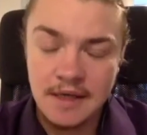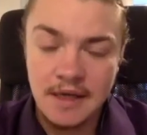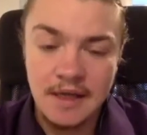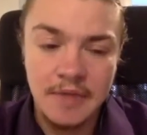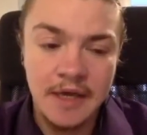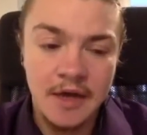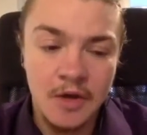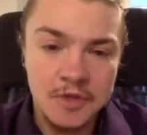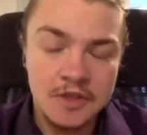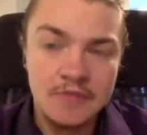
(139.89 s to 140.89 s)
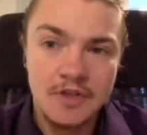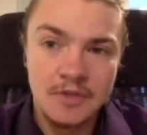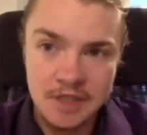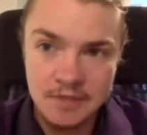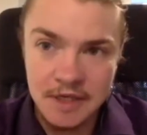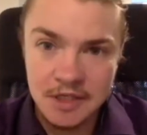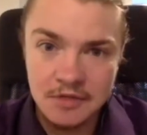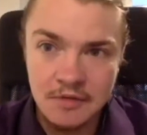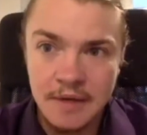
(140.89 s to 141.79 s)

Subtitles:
And my option was a bit special.